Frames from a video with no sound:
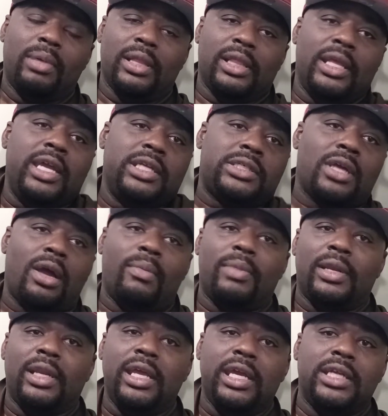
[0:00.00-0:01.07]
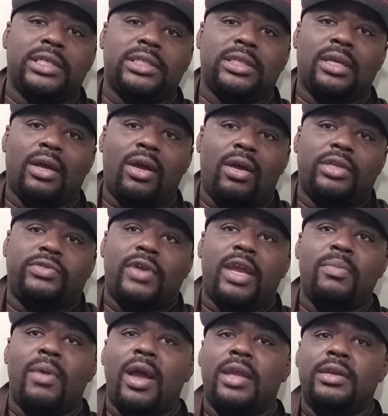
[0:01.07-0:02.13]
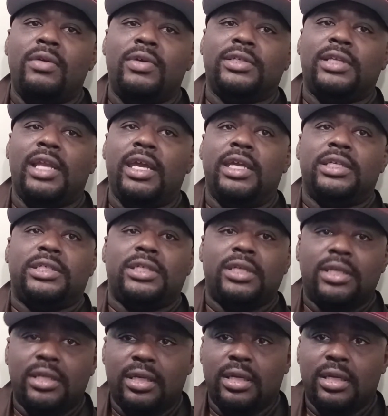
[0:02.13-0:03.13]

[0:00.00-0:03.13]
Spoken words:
But leech. All Draymond do is leech.